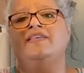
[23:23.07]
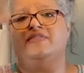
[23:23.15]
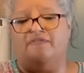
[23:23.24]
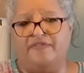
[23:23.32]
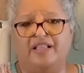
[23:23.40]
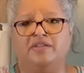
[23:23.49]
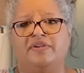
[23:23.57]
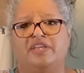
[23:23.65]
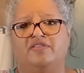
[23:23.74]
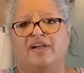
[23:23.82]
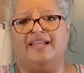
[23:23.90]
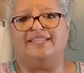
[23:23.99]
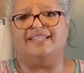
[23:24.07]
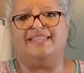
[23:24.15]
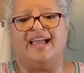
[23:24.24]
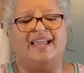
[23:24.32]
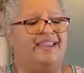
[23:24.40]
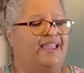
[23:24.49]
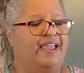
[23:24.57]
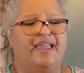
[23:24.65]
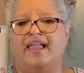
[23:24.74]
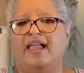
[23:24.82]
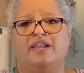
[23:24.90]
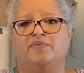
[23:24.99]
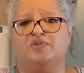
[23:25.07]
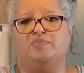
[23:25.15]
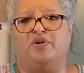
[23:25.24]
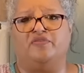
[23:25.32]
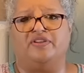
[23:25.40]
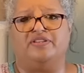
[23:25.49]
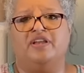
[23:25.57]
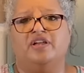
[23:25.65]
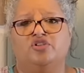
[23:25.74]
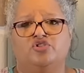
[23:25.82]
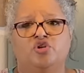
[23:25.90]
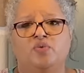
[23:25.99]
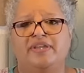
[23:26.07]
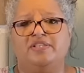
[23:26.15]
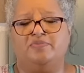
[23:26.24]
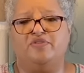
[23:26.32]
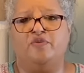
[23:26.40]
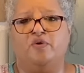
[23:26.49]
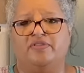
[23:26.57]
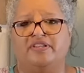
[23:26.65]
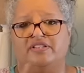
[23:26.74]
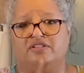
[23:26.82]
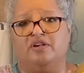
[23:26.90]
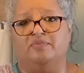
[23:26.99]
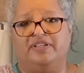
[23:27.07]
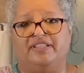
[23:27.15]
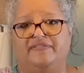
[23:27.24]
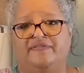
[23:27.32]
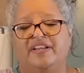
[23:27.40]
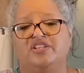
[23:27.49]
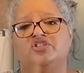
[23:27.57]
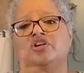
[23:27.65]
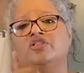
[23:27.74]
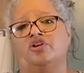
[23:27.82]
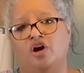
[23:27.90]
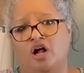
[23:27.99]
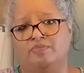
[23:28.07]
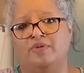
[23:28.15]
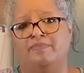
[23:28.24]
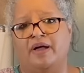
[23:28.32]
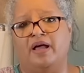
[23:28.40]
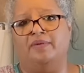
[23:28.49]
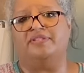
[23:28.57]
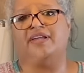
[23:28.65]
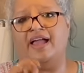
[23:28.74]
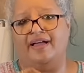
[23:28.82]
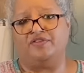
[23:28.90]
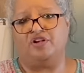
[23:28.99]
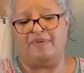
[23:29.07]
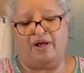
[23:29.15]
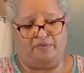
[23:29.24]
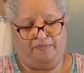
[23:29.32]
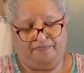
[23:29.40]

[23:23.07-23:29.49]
The following year, I did that, and it was perfect. 2 weeks before this is completely finished, the cardamom pods have to come out.